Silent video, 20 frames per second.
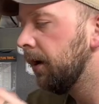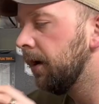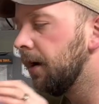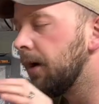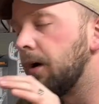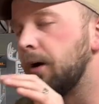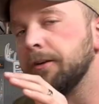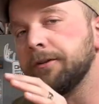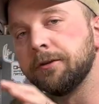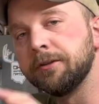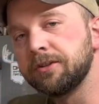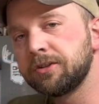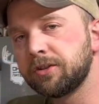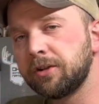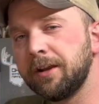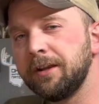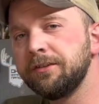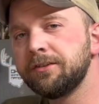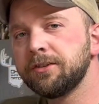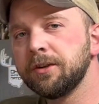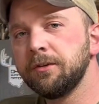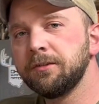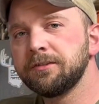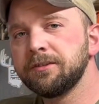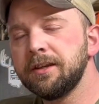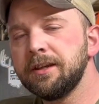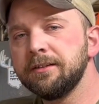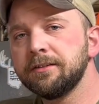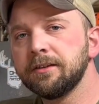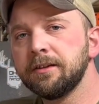Also, it's trade show
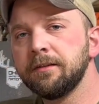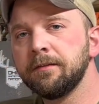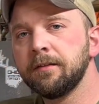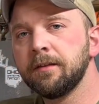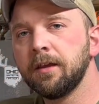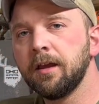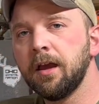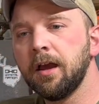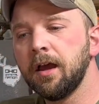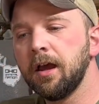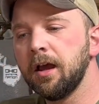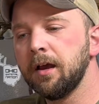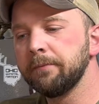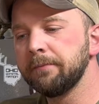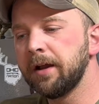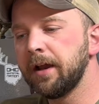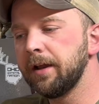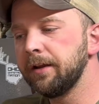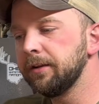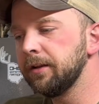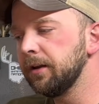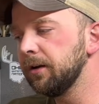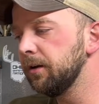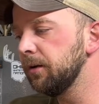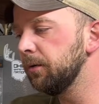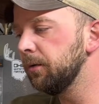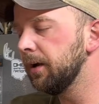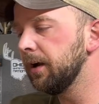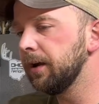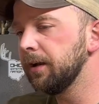season. I
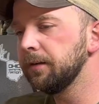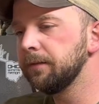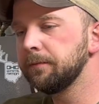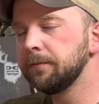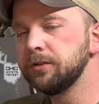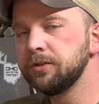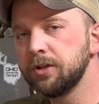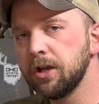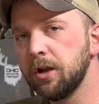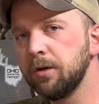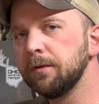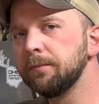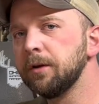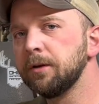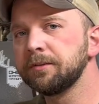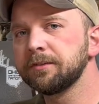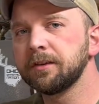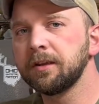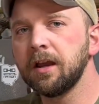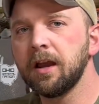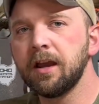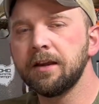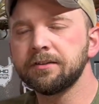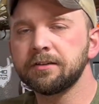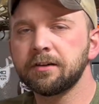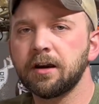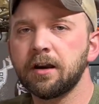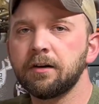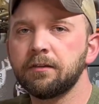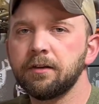know Joe and most of the guys
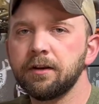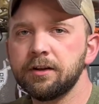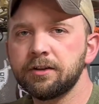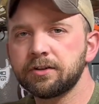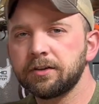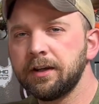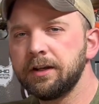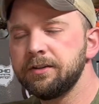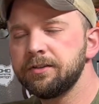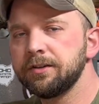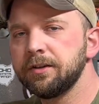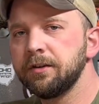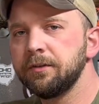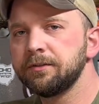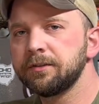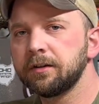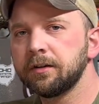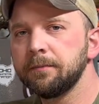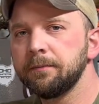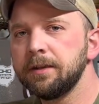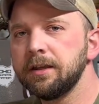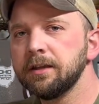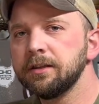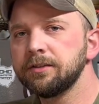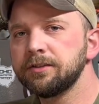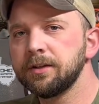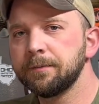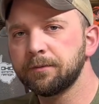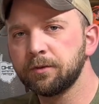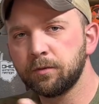are out running trade shows. They're going to be at
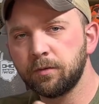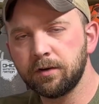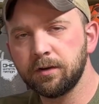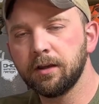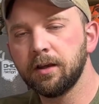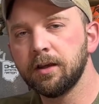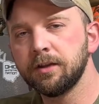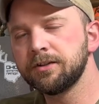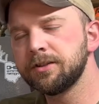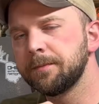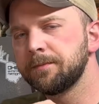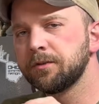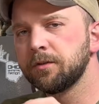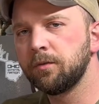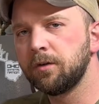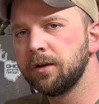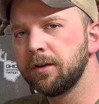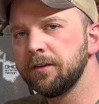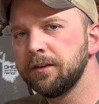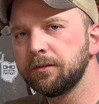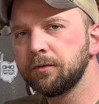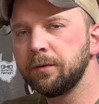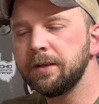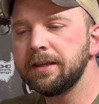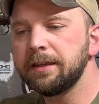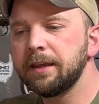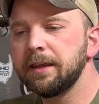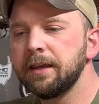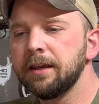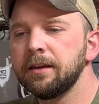Shipshawana this
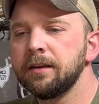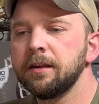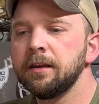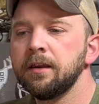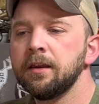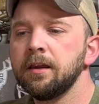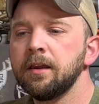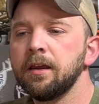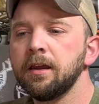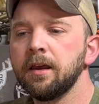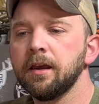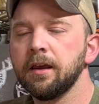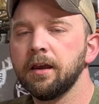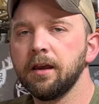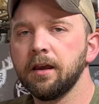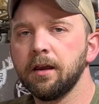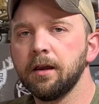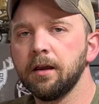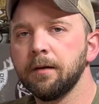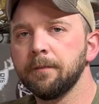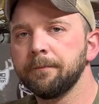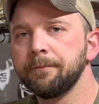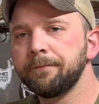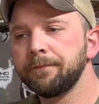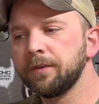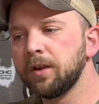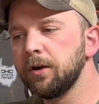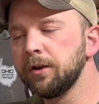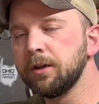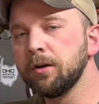weekend.
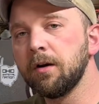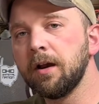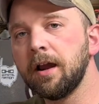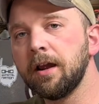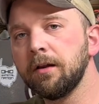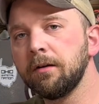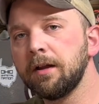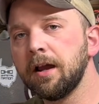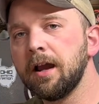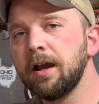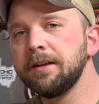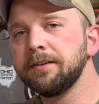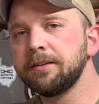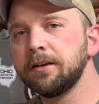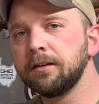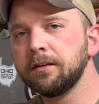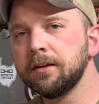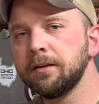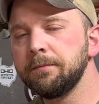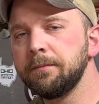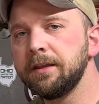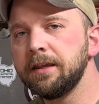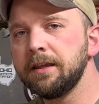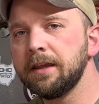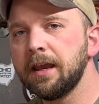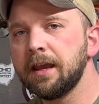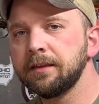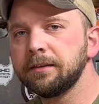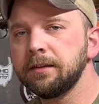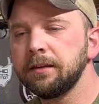All you Ohio guys, they're going to
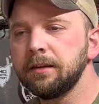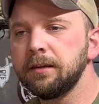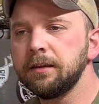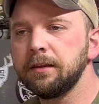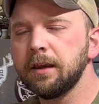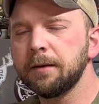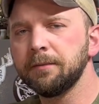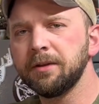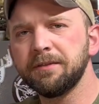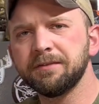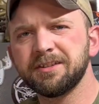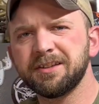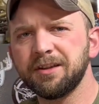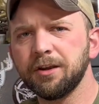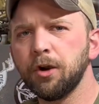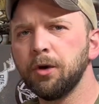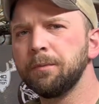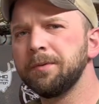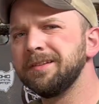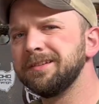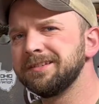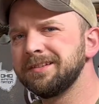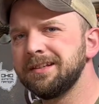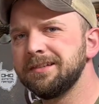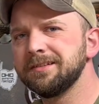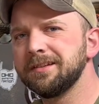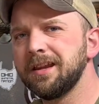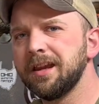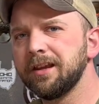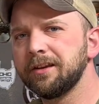be at I believe it's the Open
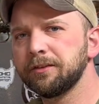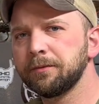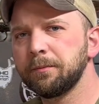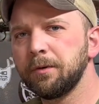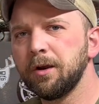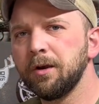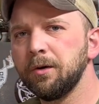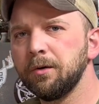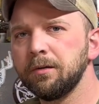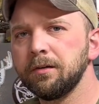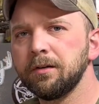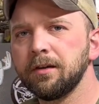Season Expo